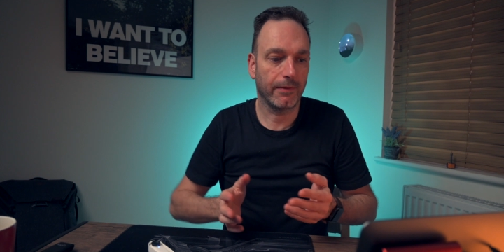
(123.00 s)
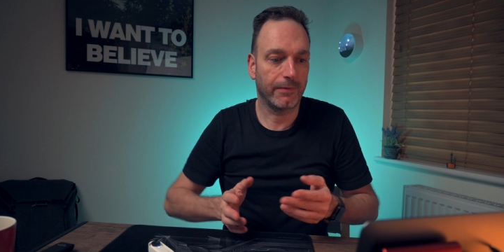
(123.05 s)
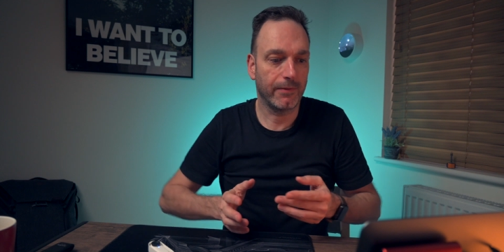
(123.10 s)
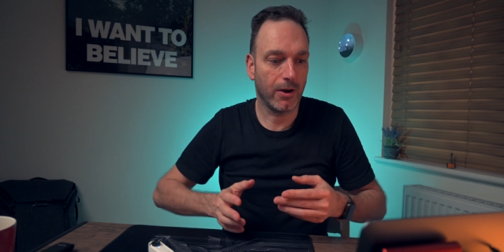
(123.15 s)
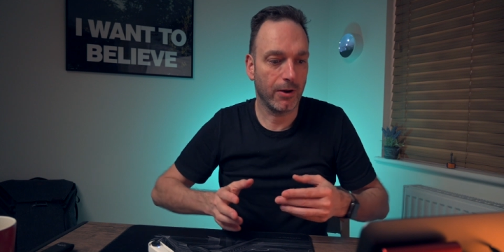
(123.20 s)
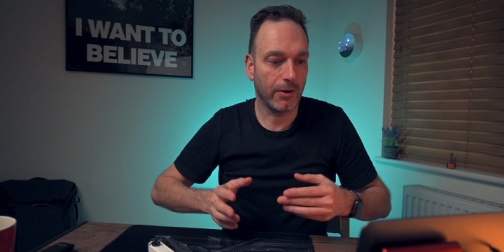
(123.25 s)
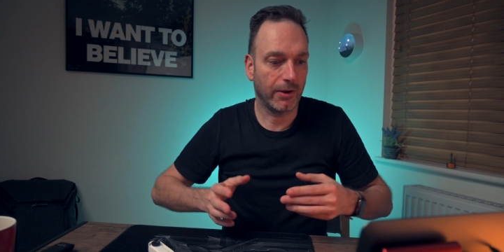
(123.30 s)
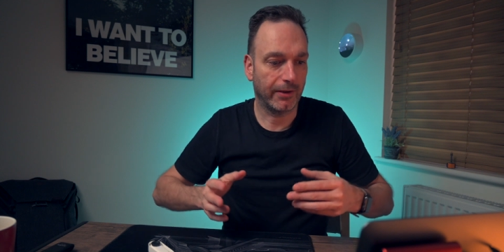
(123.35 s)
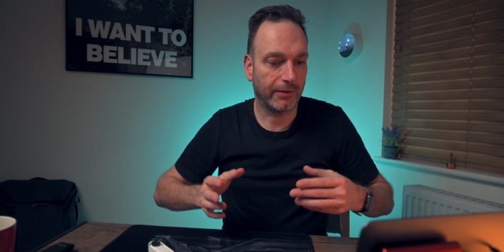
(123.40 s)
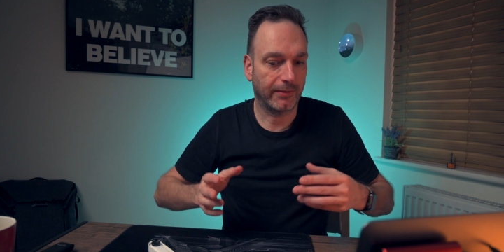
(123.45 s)
I've
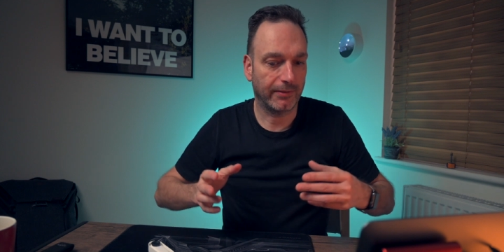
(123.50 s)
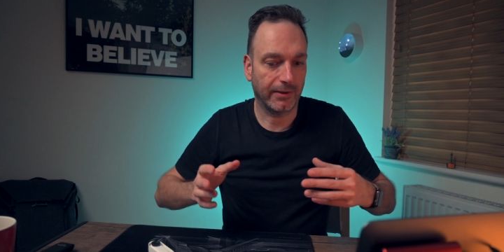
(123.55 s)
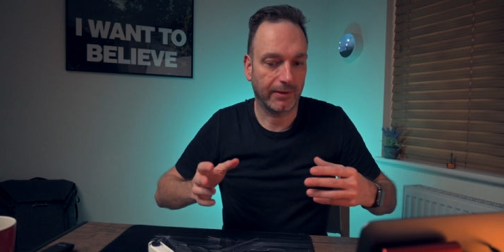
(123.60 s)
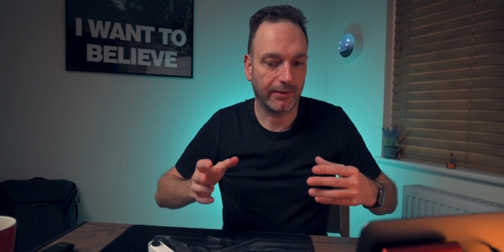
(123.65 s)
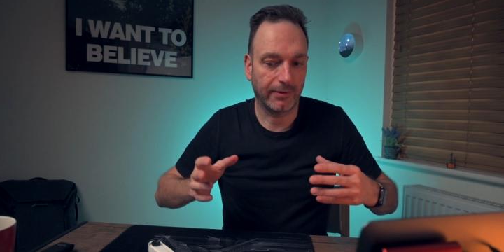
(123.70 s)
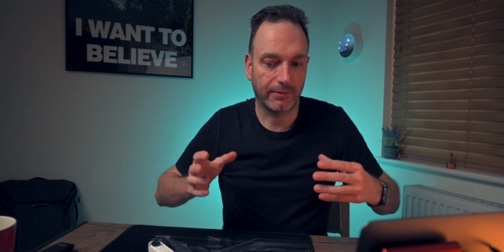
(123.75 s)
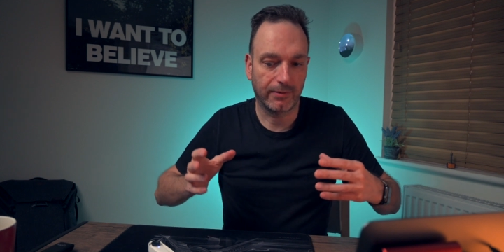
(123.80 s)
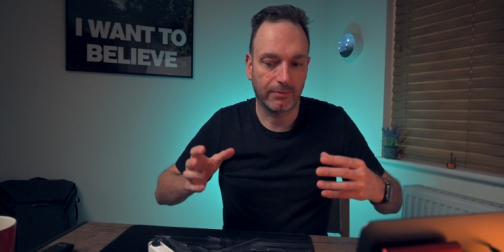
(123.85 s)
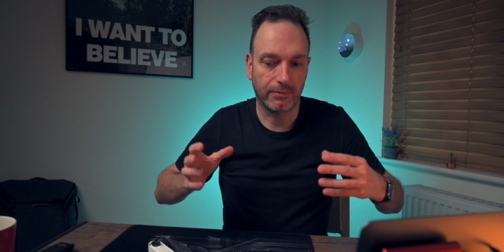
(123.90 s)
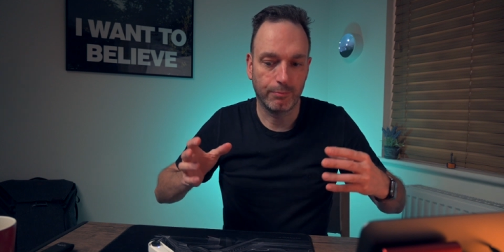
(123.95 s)
noticed
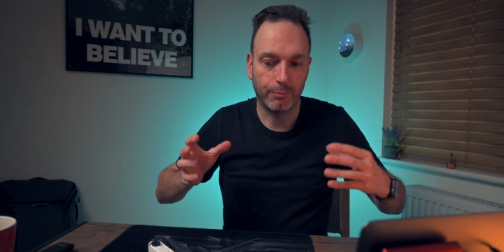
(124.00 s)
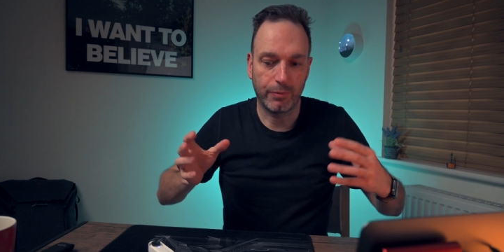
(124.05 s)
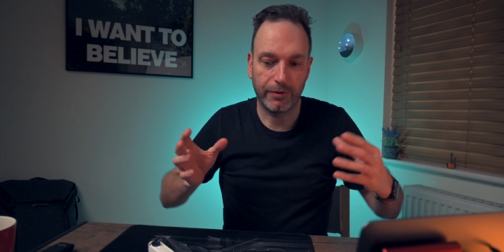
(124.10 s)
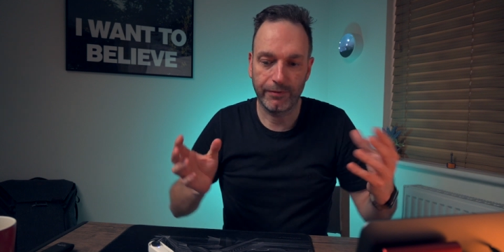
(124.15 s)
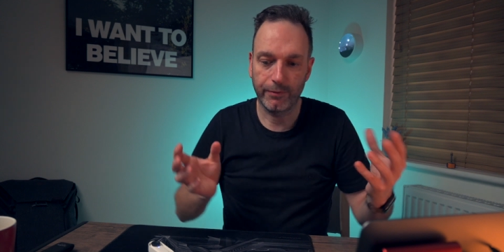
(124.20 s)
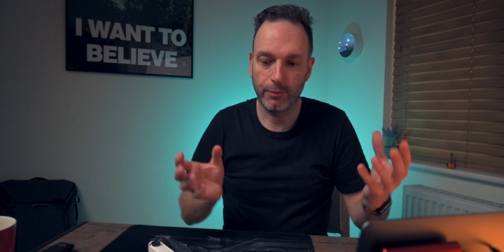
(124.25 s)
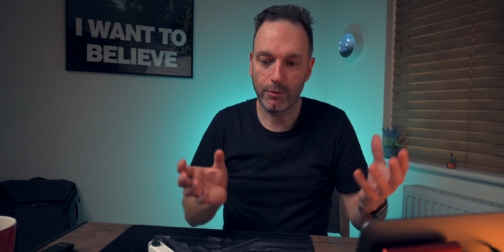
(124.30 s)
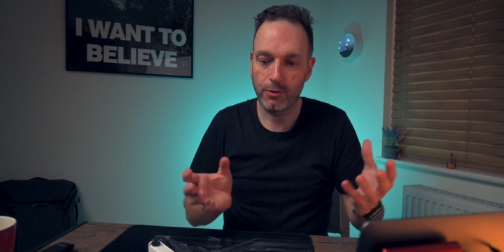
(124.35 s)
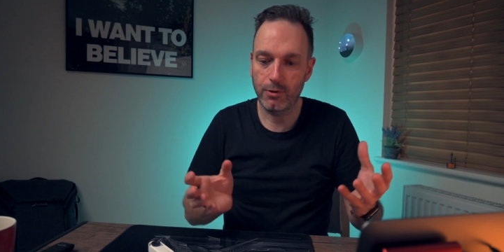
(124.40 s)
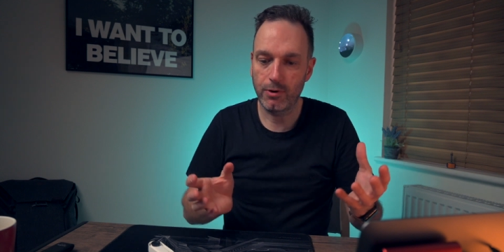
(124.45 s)
is
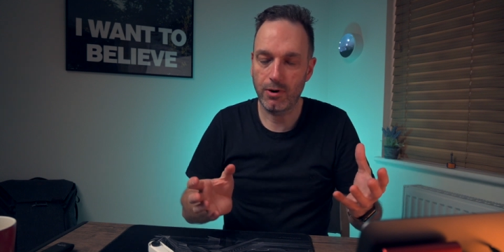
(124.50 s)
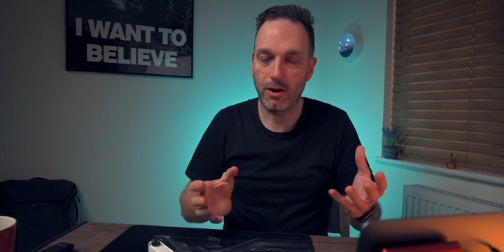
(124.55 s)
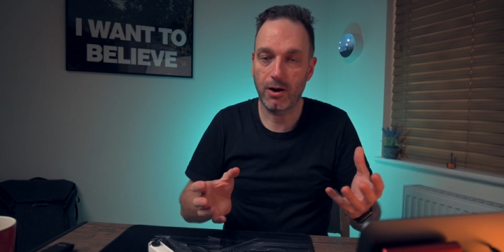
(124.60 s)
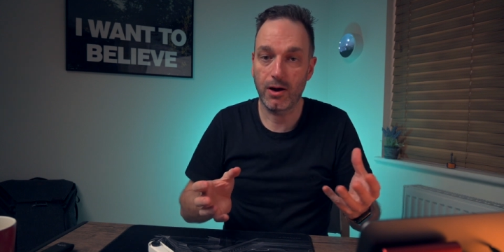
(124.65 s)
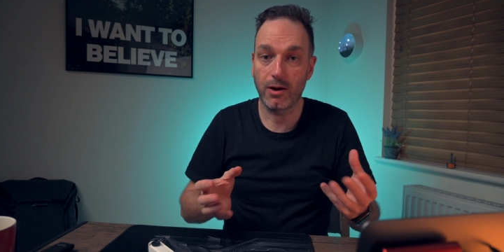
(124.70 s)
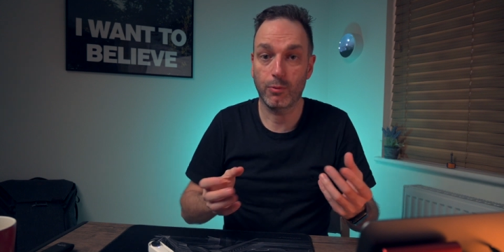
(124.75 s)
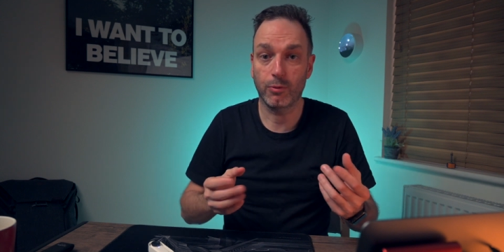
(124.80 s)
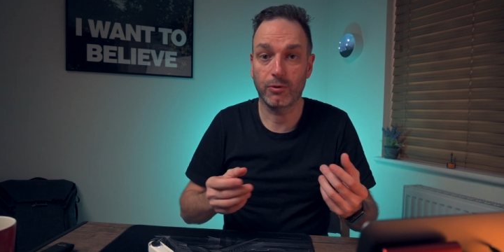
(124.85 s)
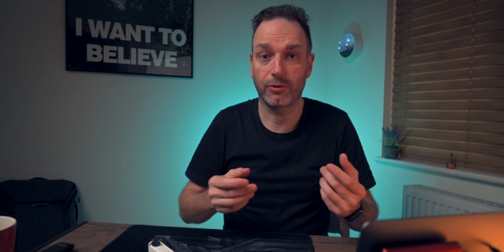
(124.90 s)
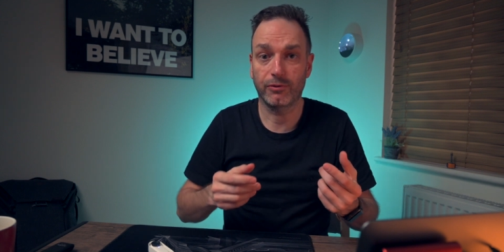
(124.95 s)
before
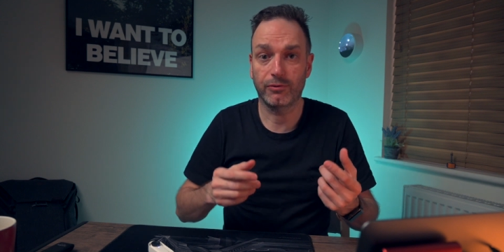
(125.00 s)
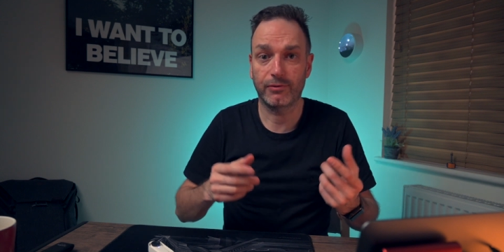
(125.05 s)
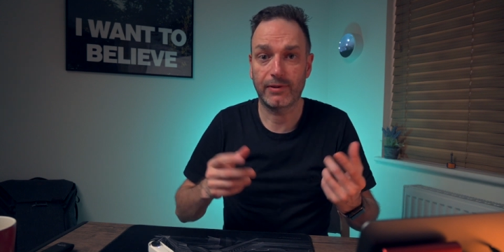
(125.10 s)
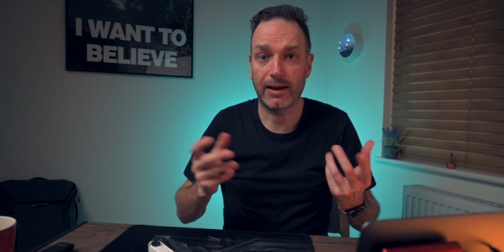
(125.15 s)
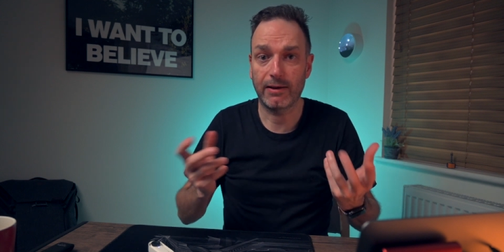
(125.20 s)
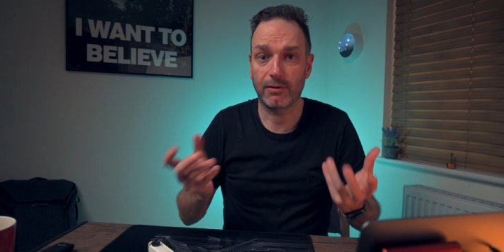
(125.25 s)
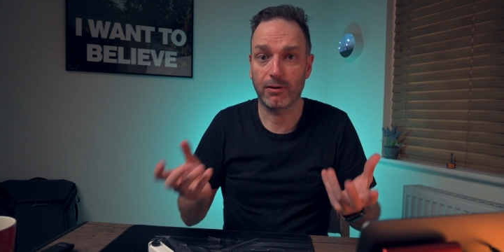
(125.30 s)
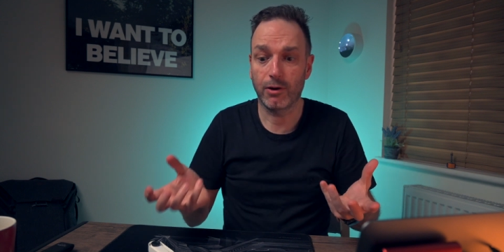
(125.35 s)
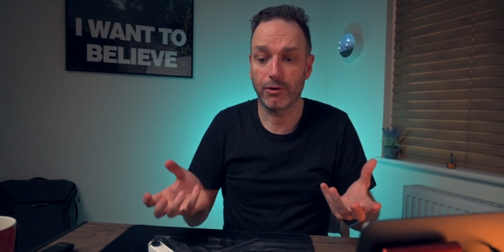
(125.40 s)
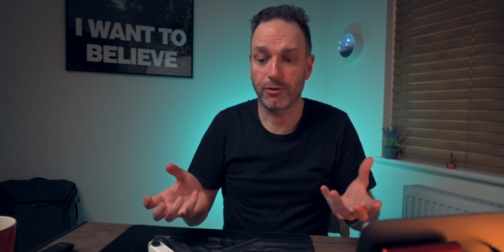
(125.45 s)
I was
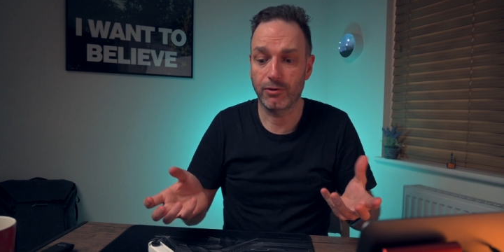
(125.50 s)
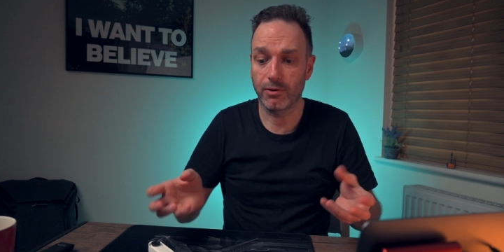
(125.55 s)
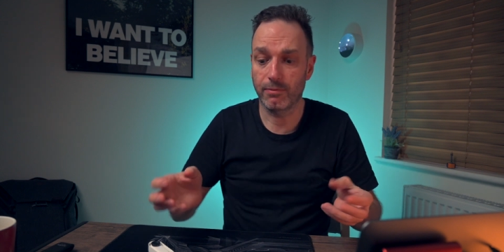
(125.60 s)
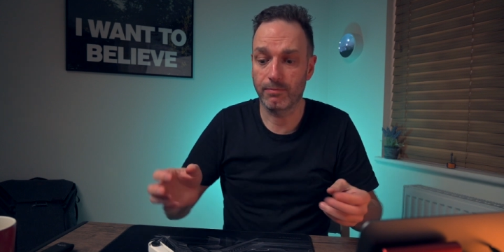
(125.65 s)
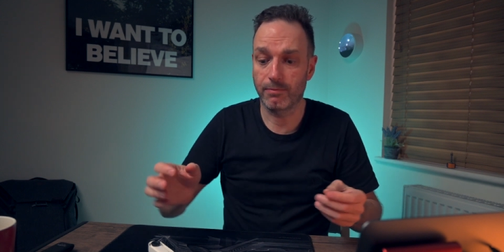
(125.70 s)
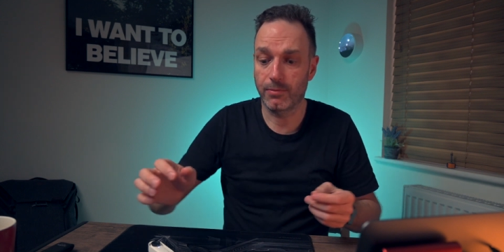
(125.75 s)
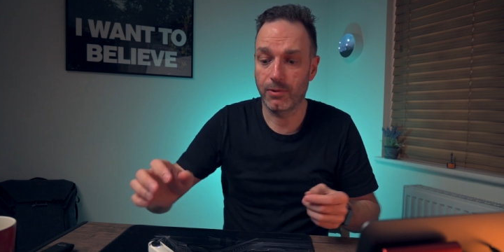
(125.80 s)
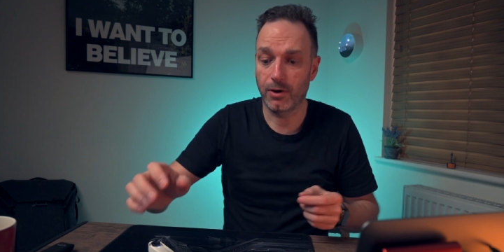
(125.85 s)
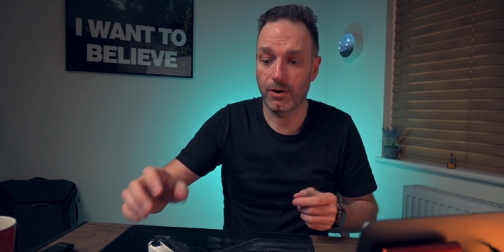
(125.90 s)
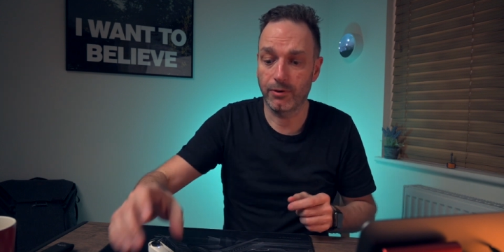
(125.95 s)
downloading them